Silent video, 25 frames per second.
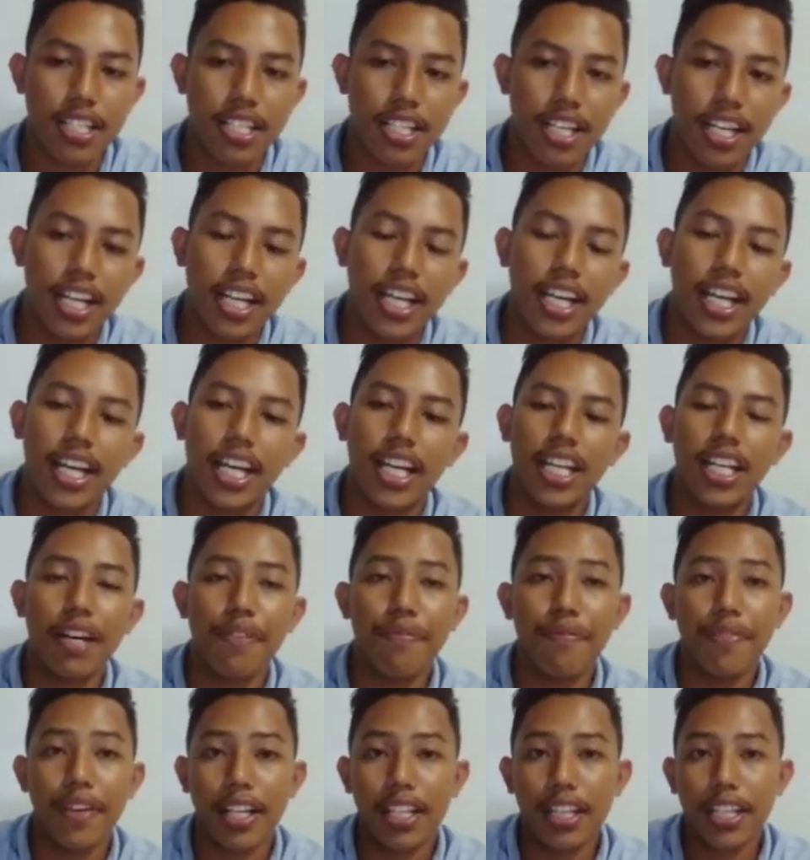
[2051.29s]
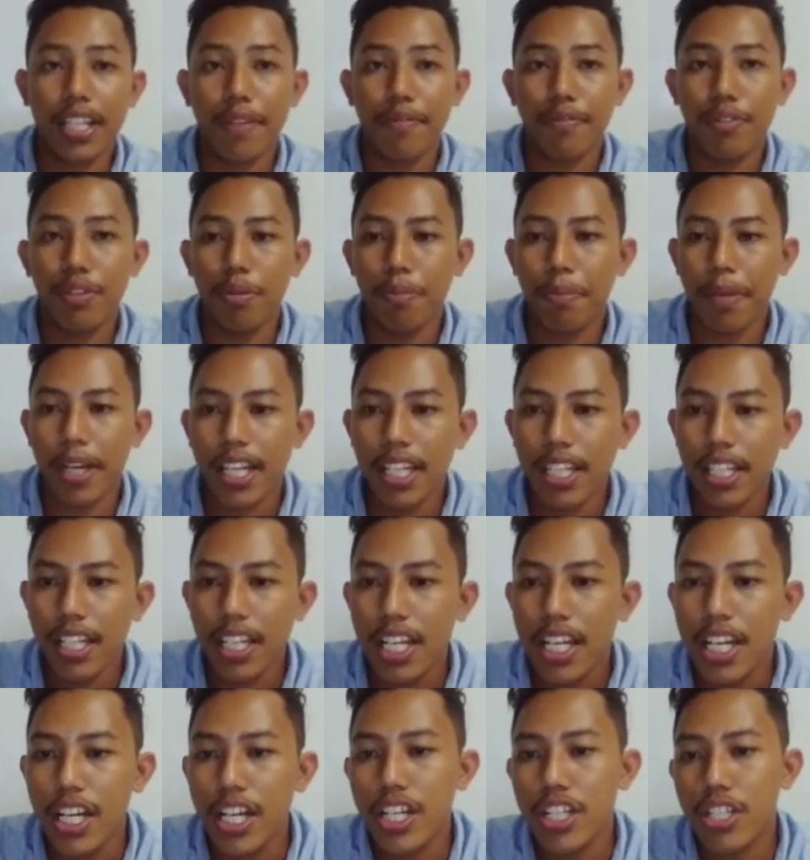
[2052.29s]
In affective domain,
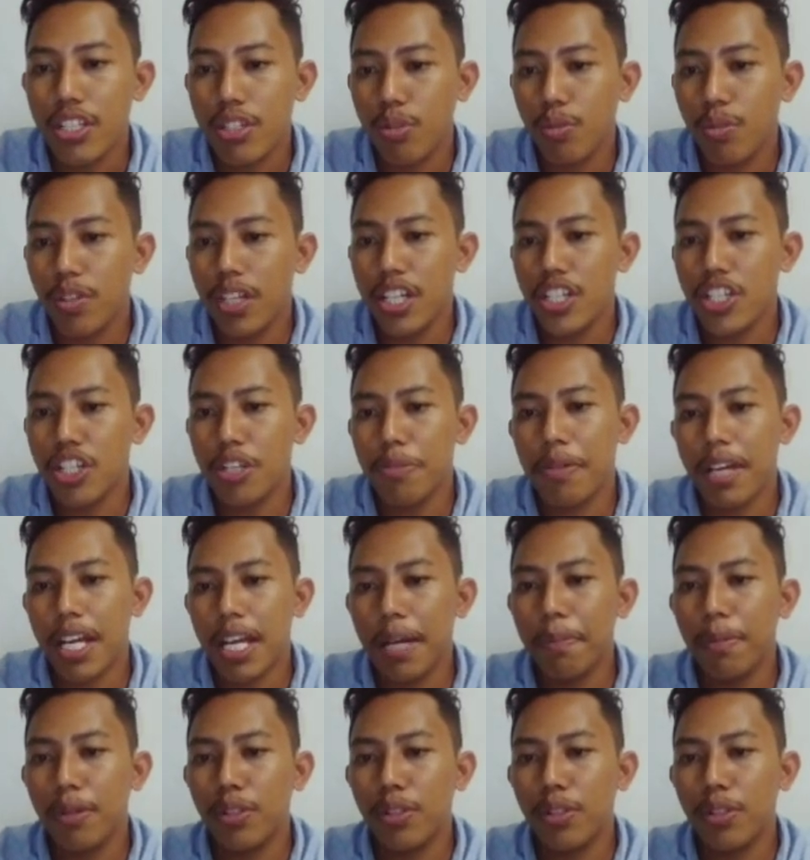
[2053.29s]
students should be able to